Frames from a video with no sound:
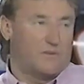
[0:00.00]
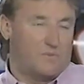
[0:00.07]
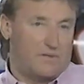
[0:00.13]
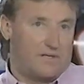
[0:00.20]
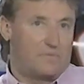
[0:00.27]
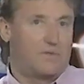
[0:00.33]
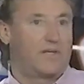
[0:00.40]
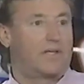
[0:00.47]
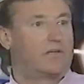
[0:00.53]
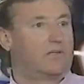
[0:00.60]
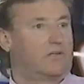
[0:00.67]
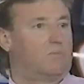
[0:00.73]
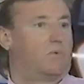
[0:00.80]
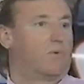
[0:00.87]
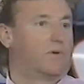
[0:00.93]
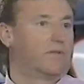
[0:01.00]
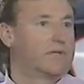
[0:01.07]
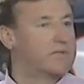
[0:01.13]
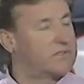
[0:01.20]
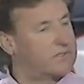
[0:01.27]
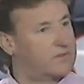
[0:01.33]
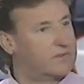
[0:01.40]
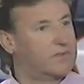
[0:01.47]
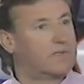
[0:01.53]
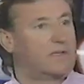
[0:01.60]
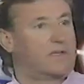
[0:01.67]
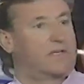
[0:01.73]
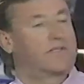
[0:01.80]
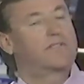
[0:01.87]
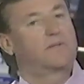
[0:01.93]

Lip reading: well, we need a little more of this or a little less.